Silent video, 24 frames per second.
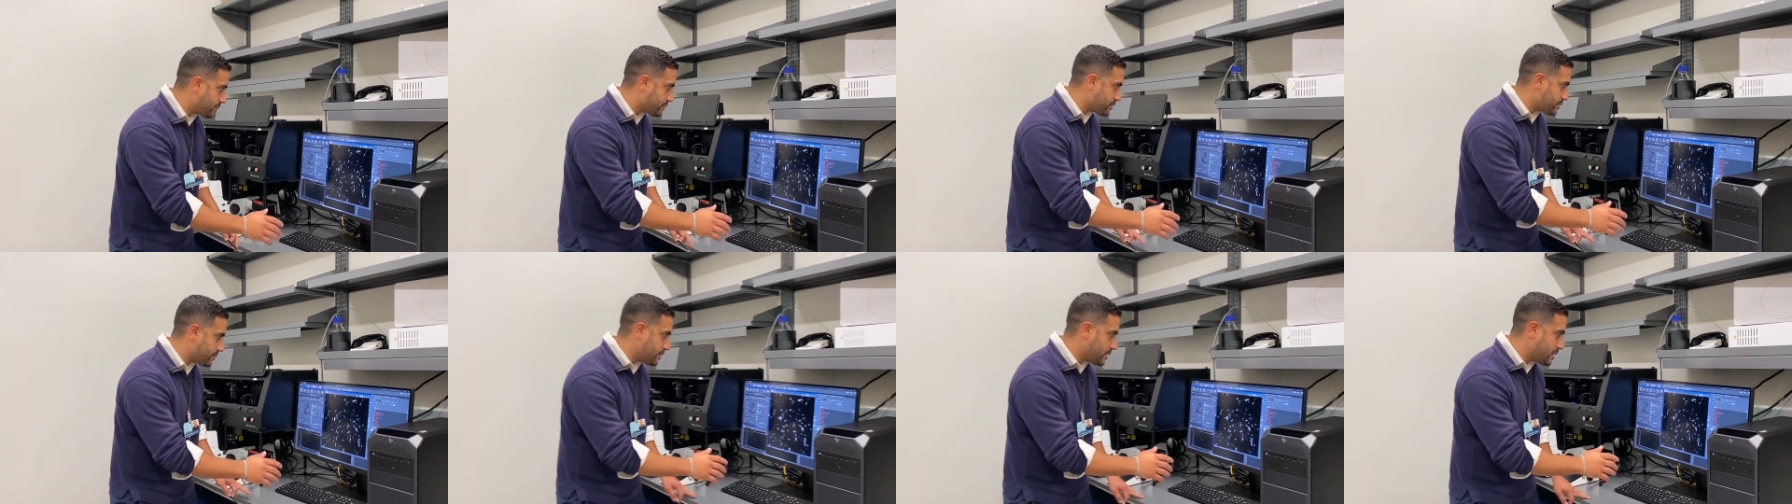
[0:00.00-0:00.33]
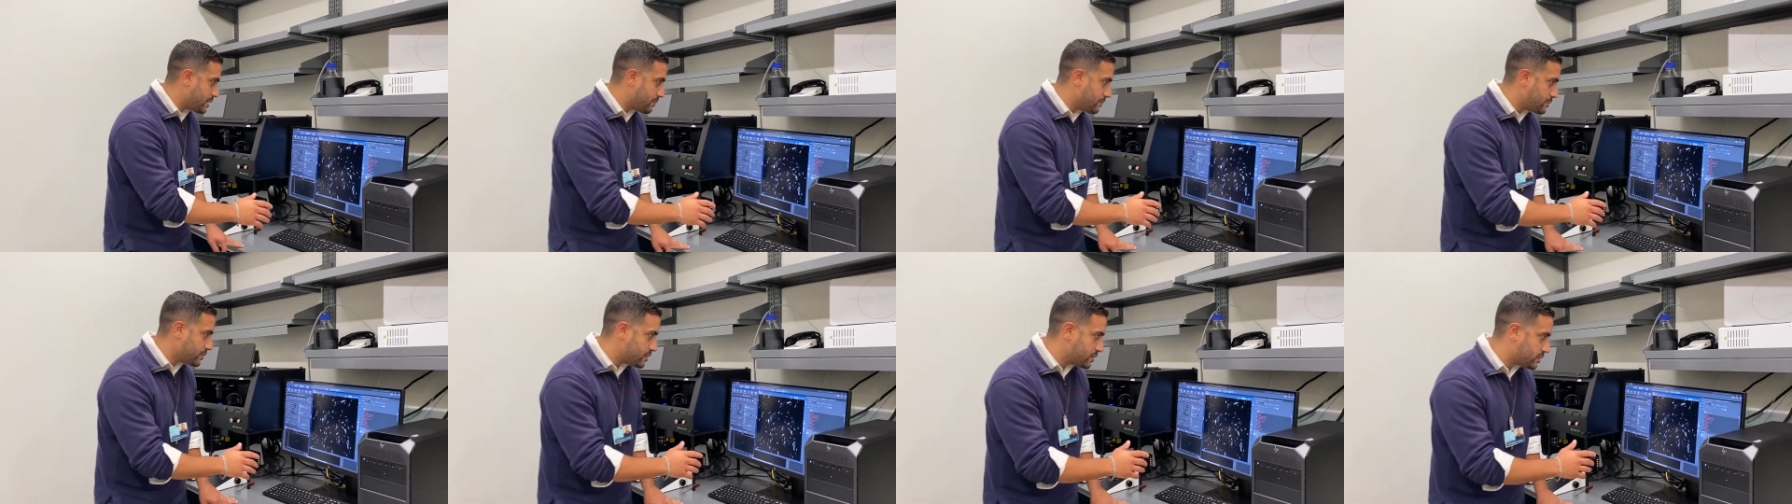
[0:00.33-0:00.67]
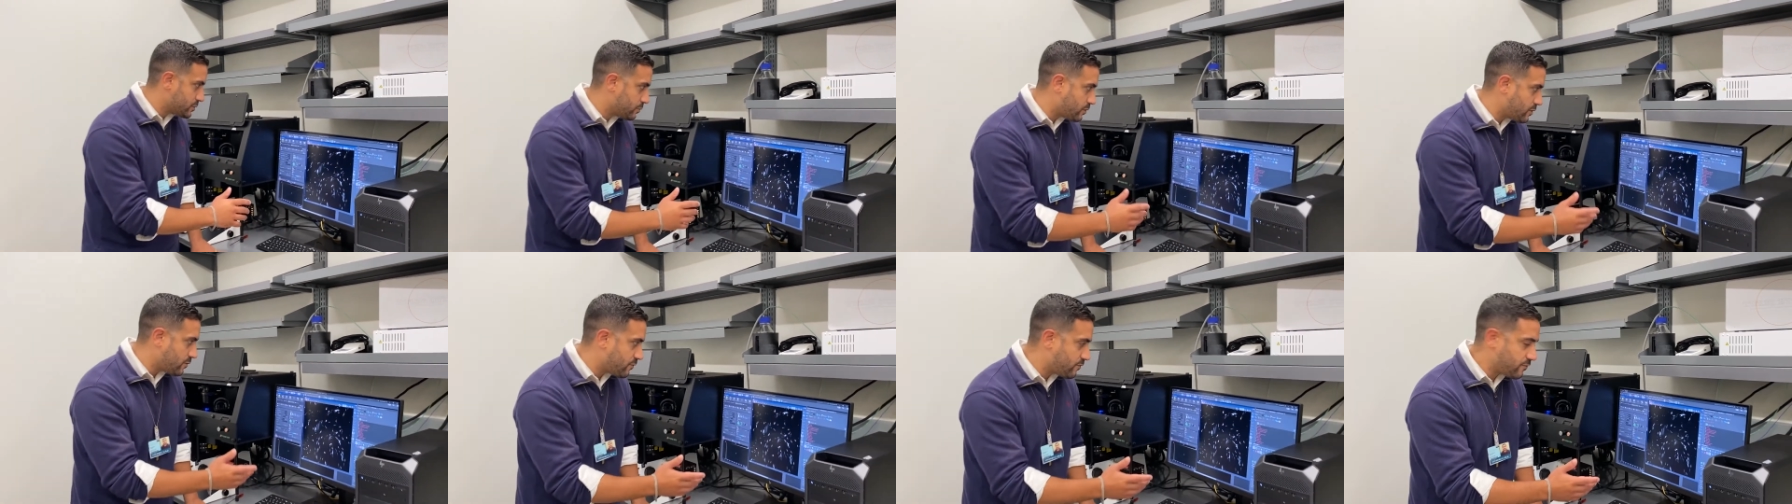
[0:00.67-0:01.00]
some of the images
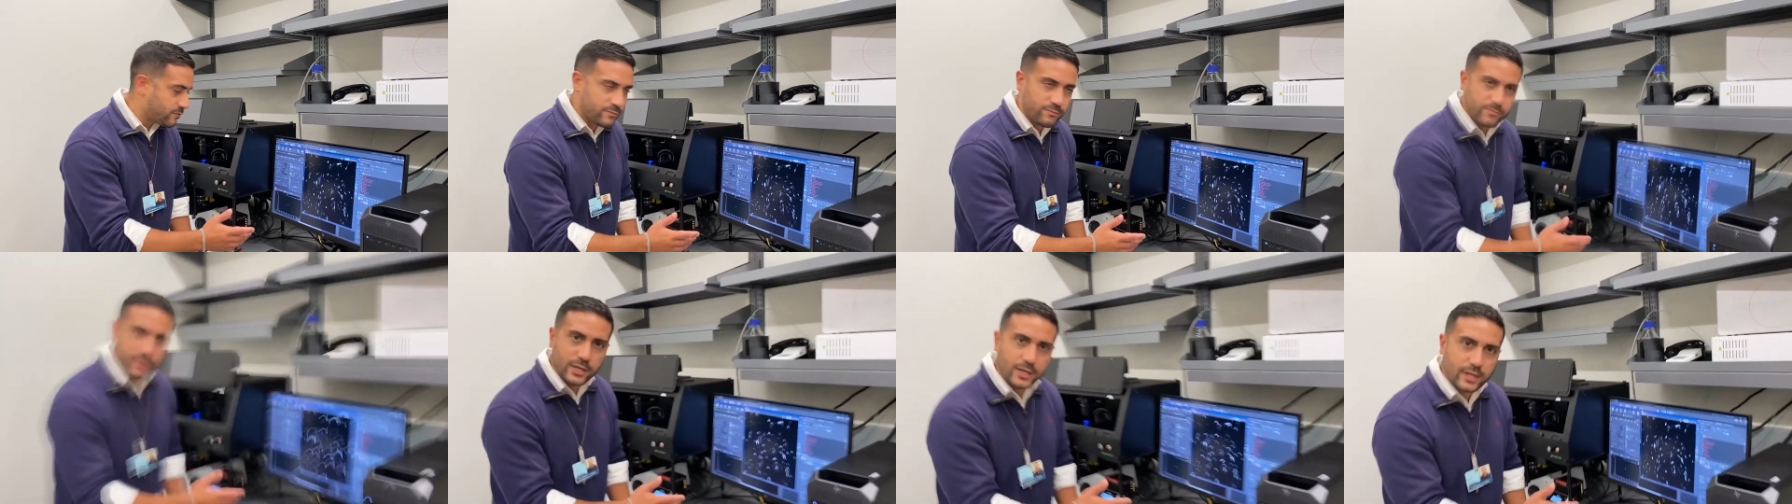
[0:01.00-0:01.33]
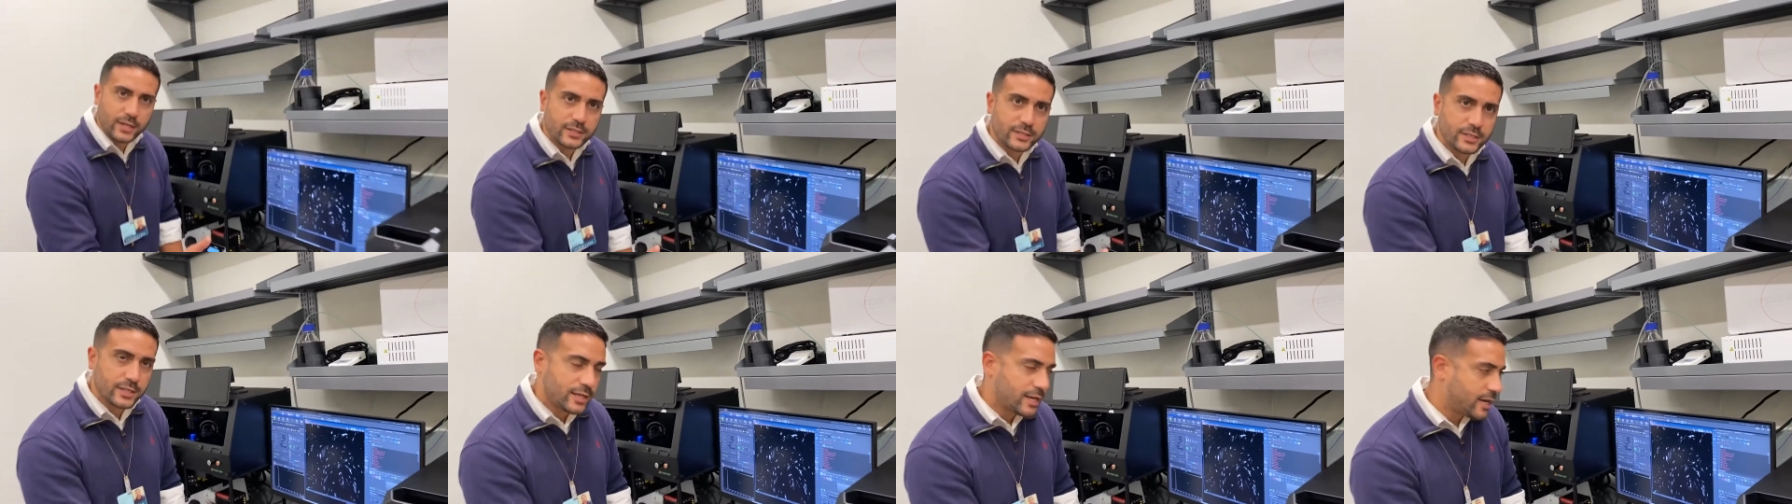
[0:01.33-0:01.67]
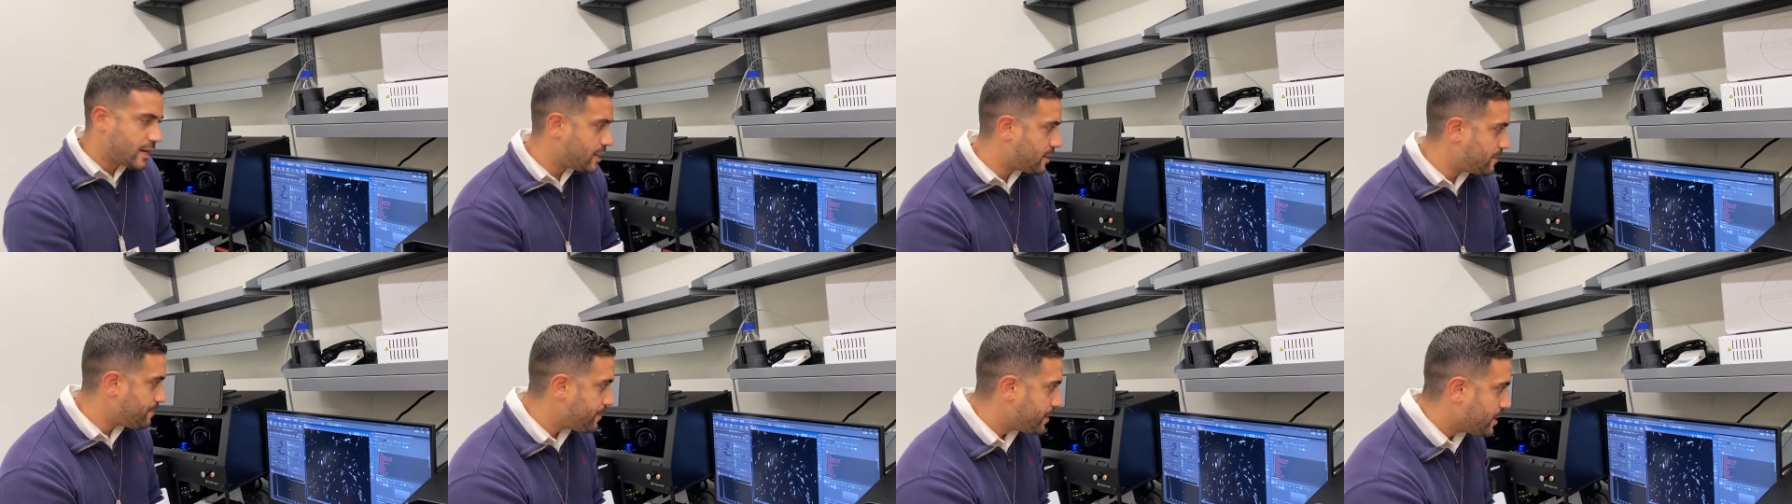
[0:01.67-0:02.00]
we've begun to
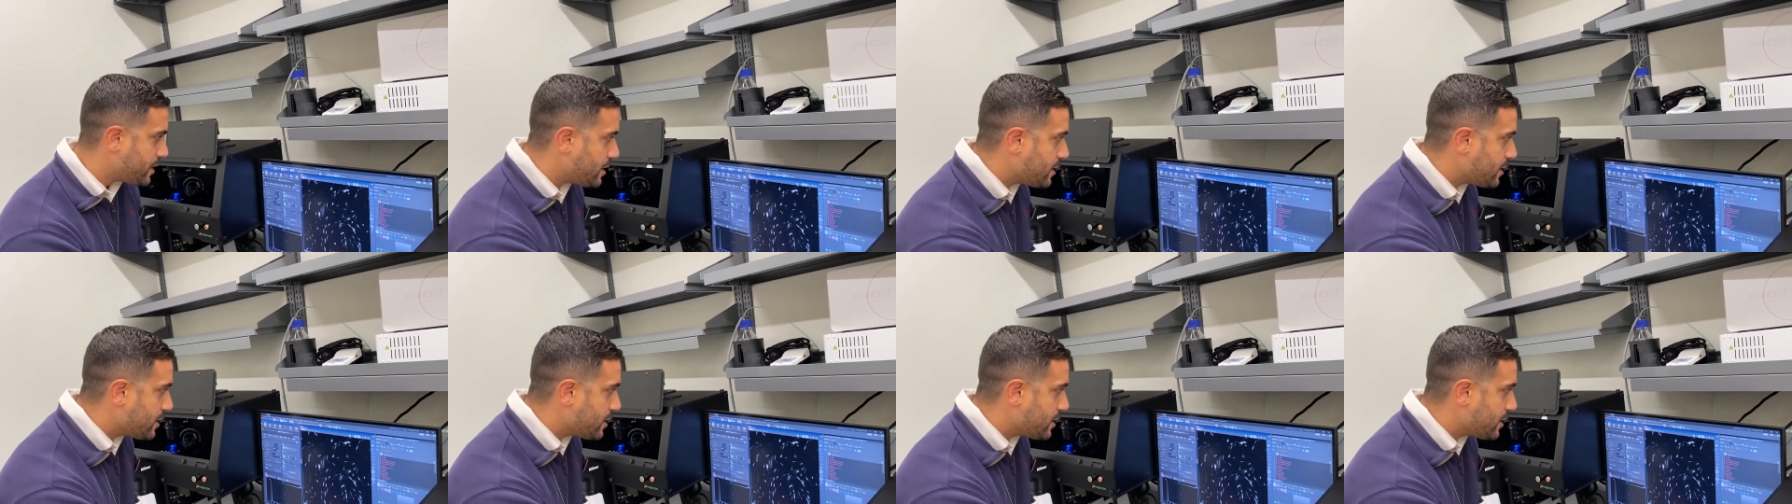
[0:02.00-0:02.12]
get